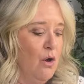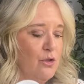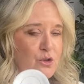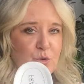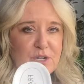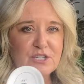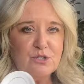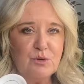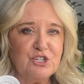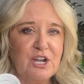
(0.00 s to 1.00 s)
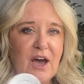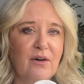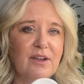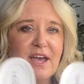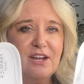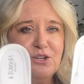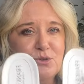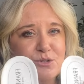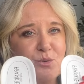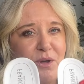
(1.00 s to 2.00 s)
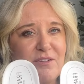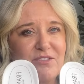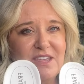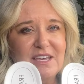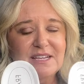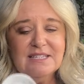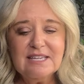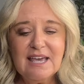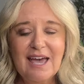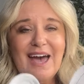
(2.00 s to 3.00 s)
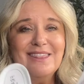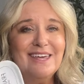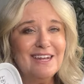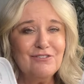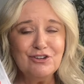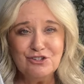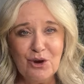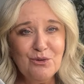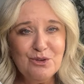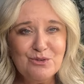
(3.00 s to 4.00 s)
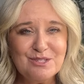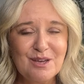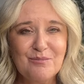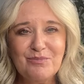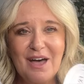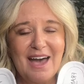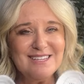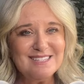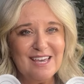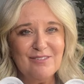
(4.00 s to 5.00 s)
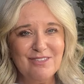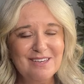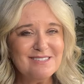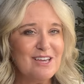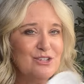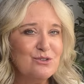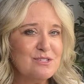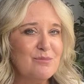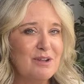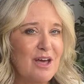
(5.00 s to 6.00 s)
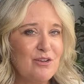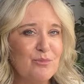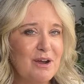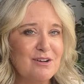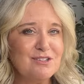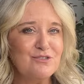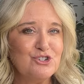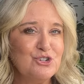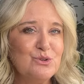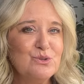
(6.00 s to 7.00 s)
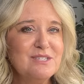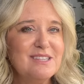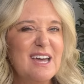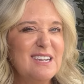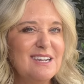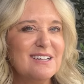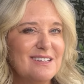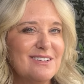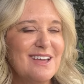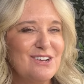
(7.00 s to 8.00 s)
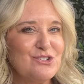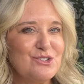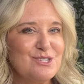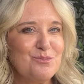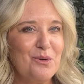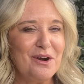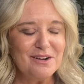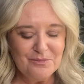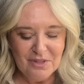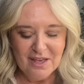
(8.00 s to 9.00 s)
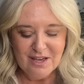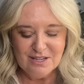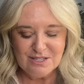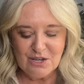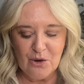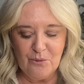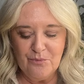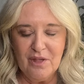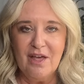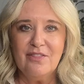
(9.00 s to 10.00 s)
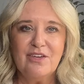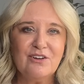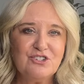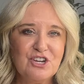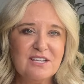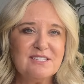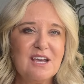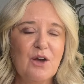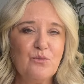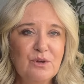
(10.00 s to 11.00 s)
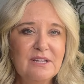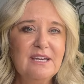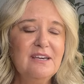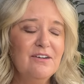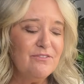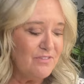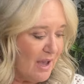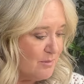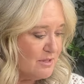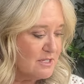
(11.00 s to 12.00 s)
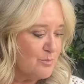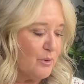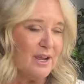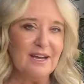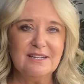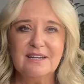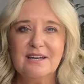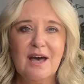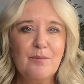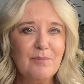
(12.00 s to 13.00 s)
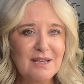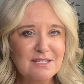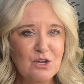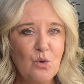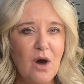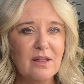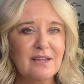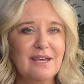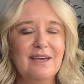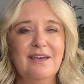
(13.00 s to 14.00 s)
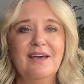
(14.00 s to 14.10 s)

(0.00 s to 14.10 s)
you can switch it out and use one of these. And then if you don't use them, I save these and use them in other pairs of shoes that need a little extra support. So they're just a really fabulous brand. amazing quality,